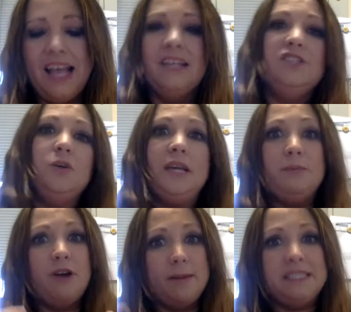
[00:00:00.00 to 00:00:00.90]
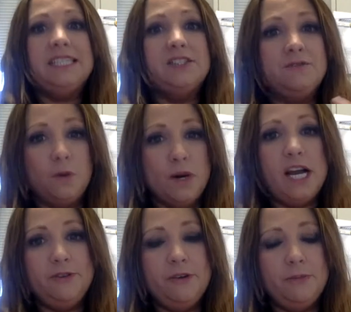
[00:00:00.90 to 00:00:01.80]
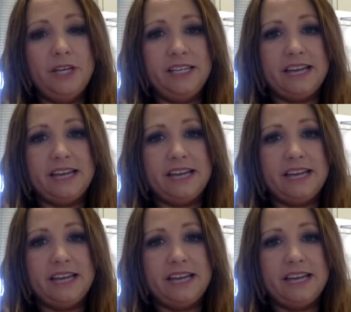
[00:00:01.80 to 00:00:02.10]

So he promises $400 million